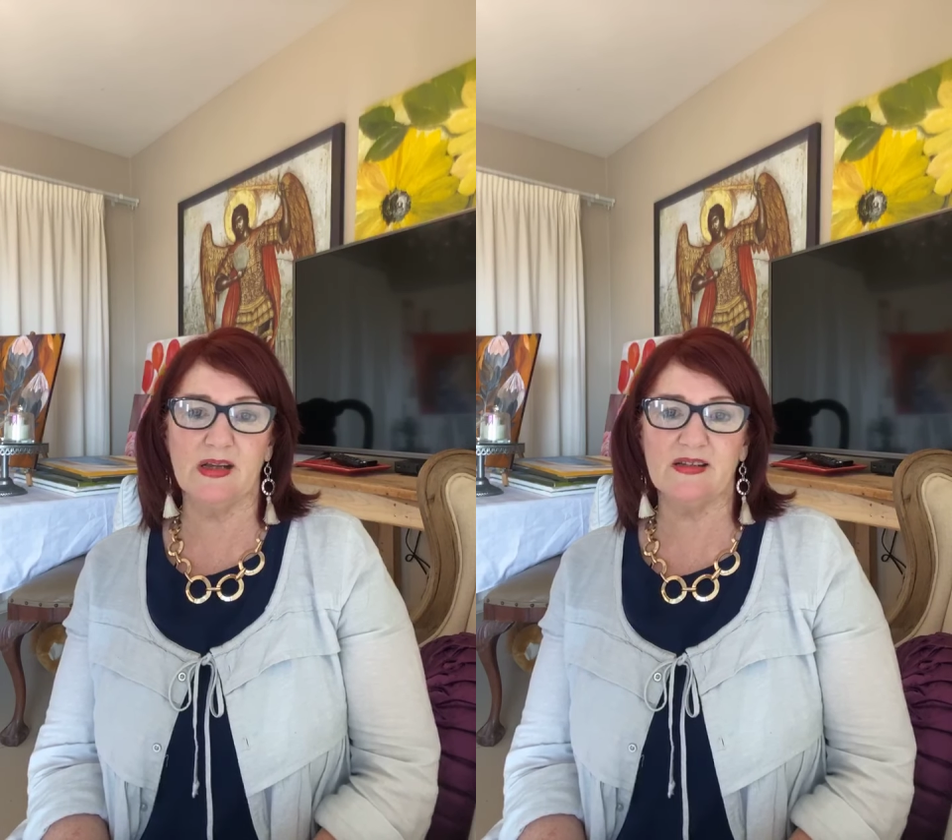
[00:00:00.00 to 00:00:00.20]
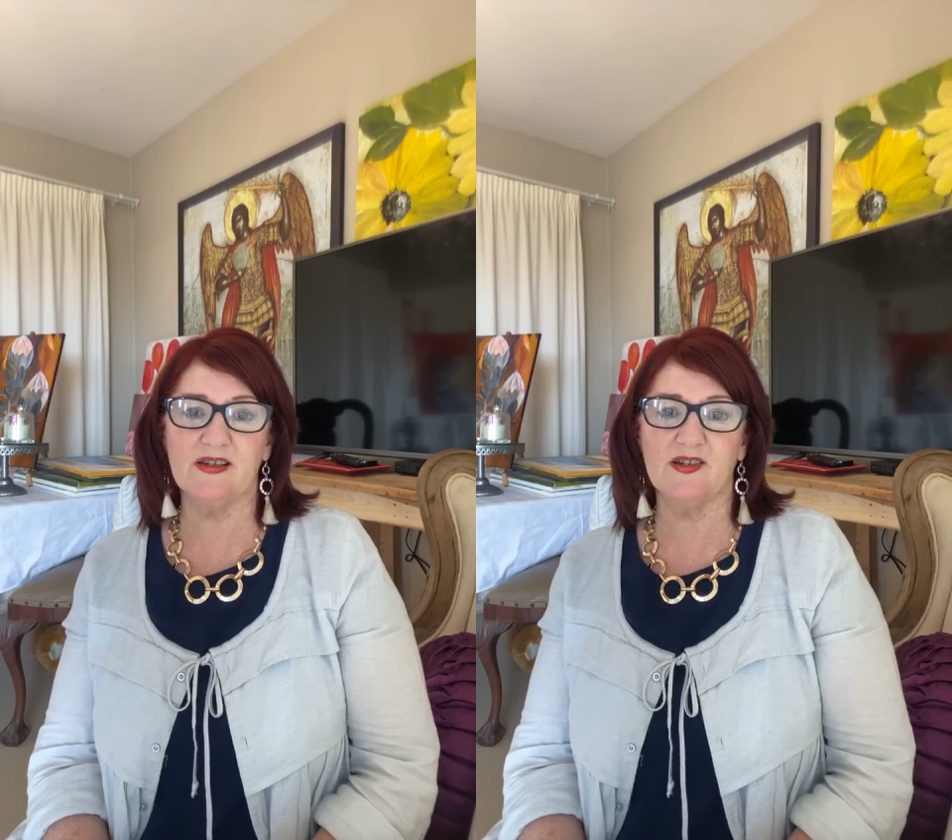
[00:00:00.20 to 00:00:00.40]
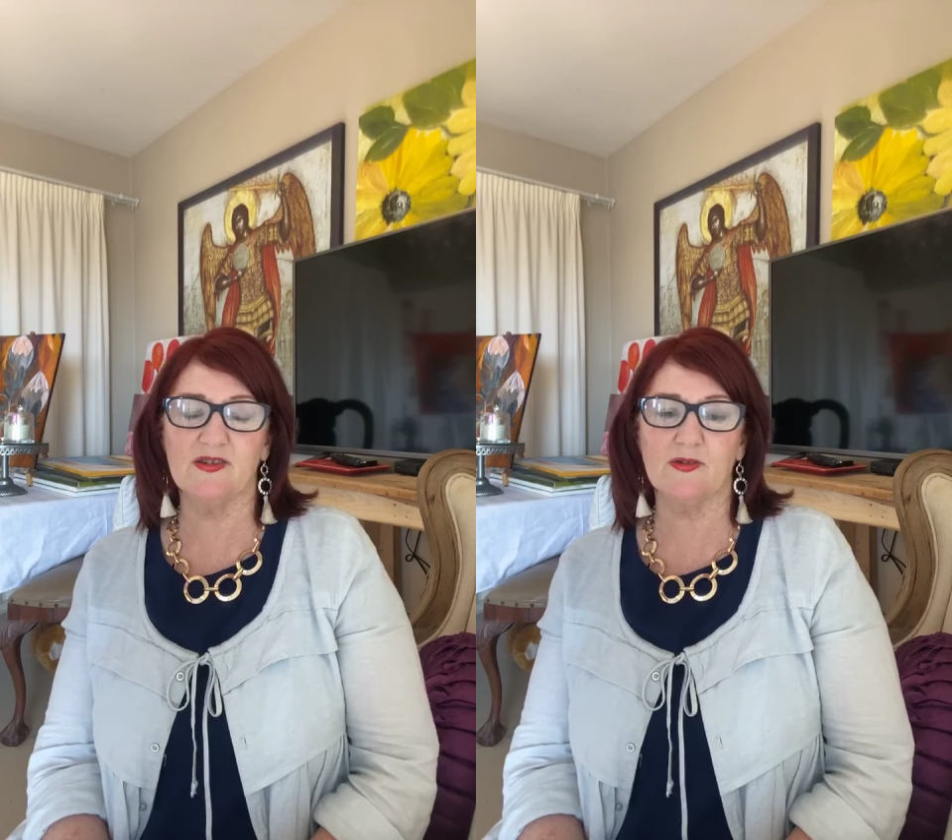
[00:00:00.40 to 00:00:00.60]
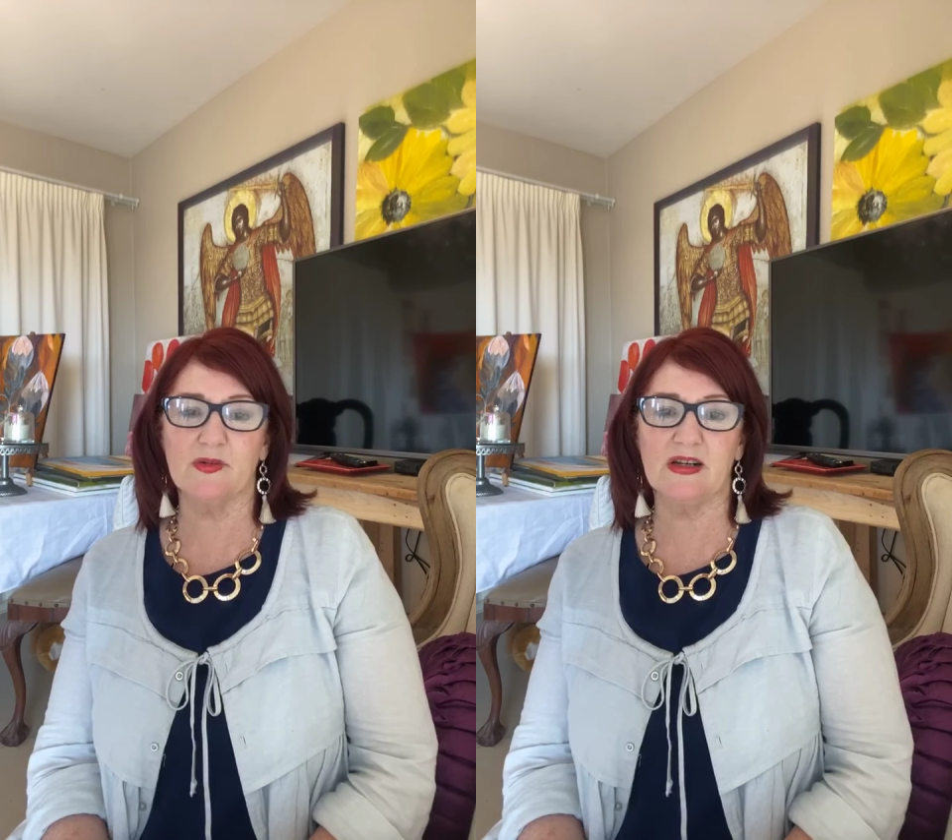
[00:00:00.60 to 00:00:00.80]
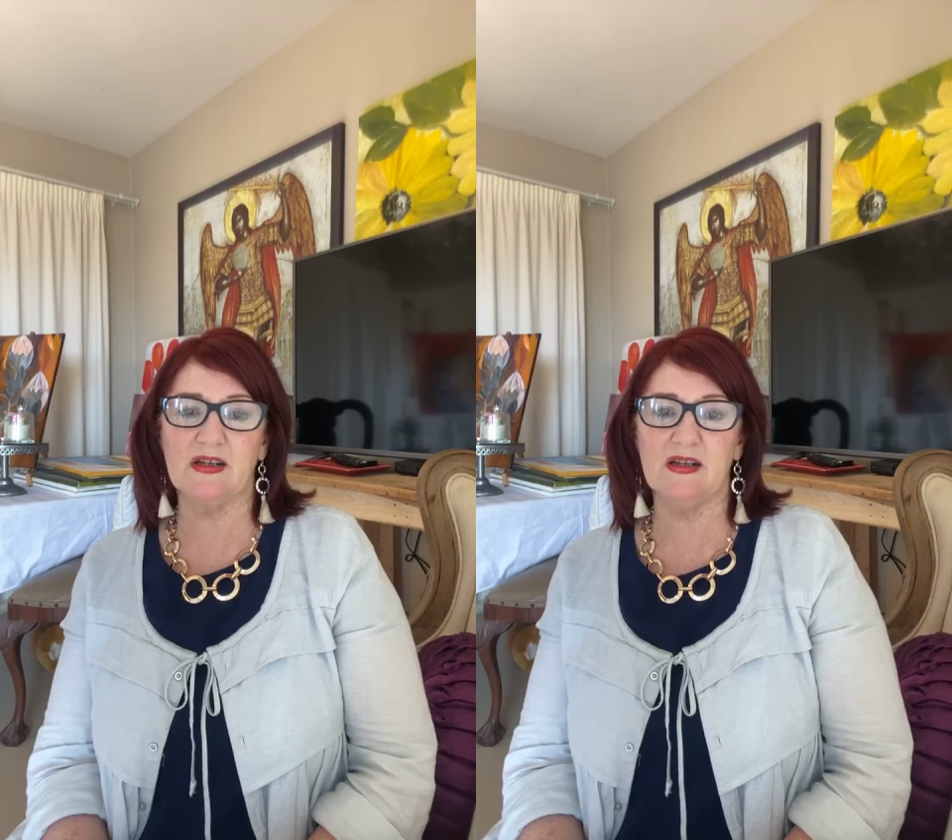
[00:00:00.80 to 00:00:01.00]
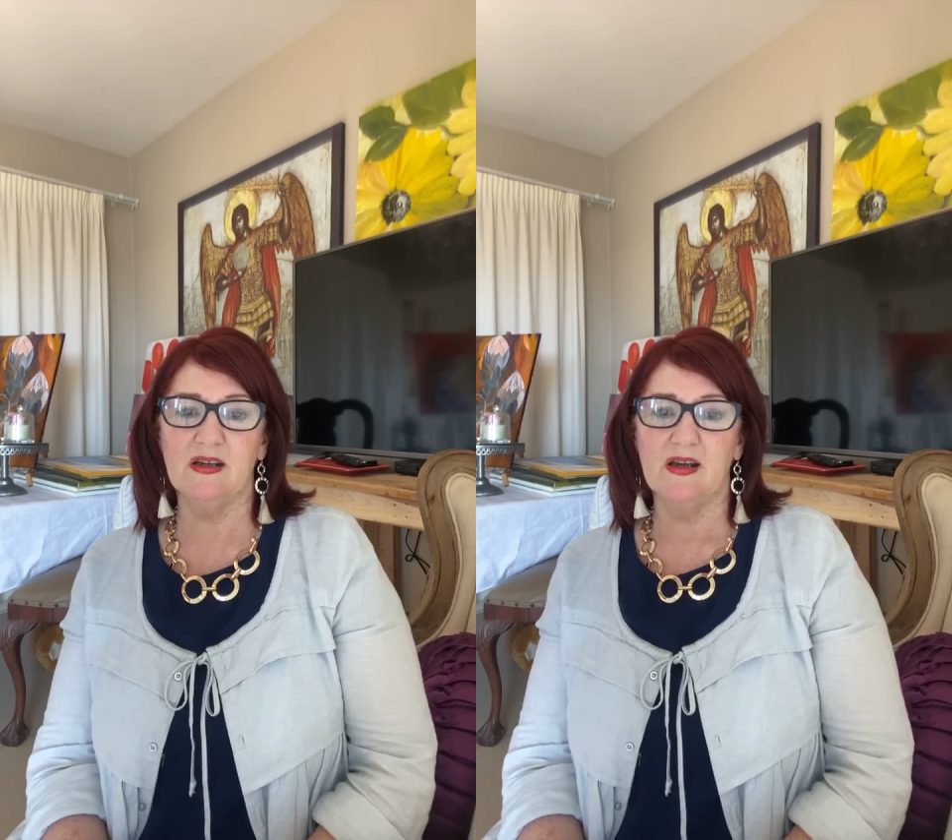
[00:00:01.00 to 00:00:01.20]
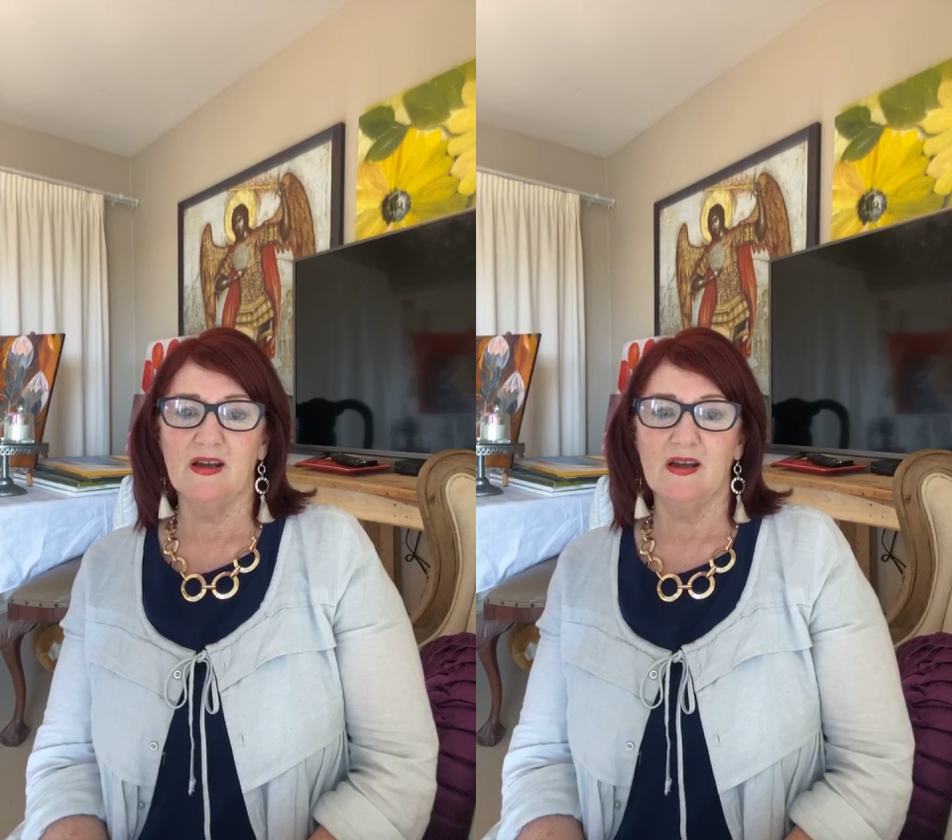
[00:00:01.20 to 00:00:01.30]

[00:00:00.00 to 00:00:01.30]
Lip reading: messages already